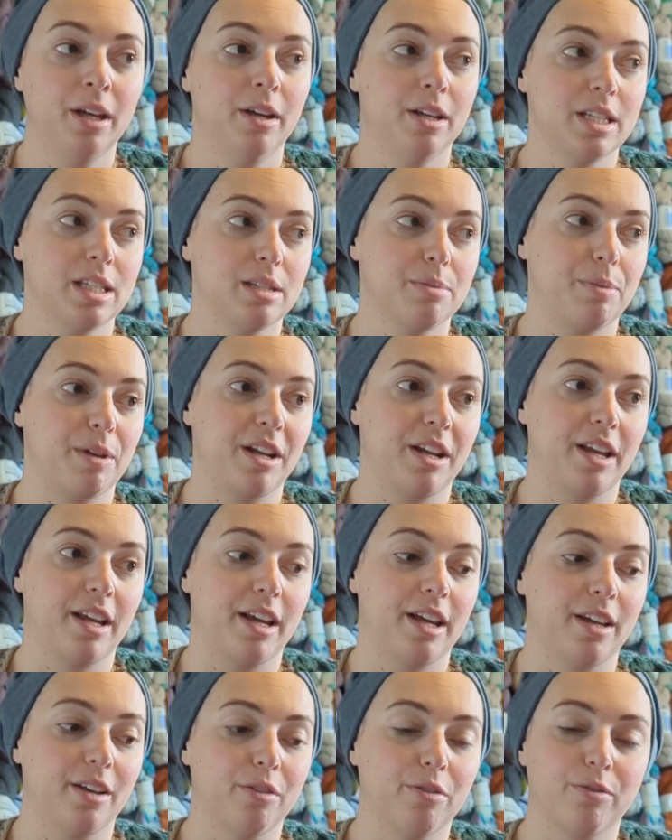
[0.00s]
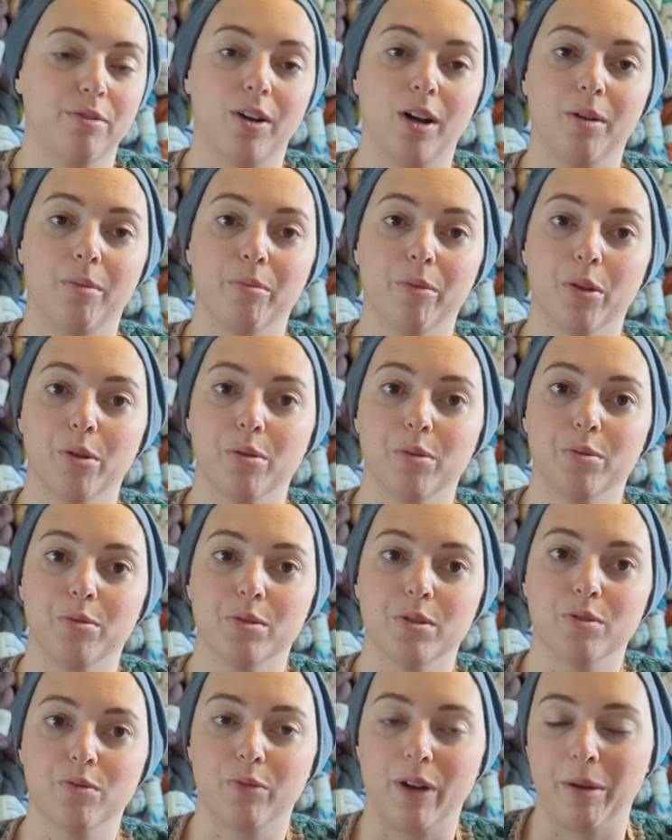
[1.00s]
spinning it from
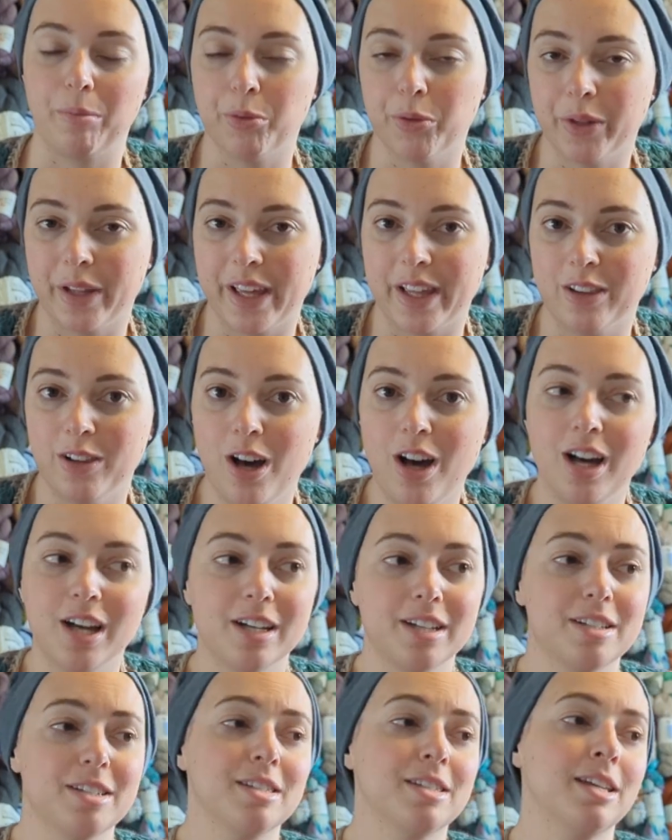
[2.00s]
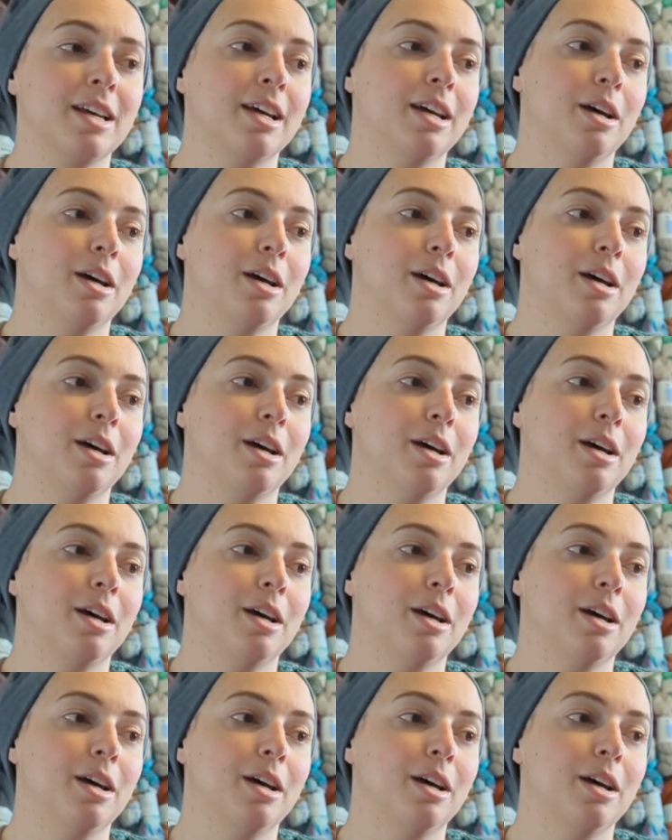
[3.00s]
those Rambouillet locks,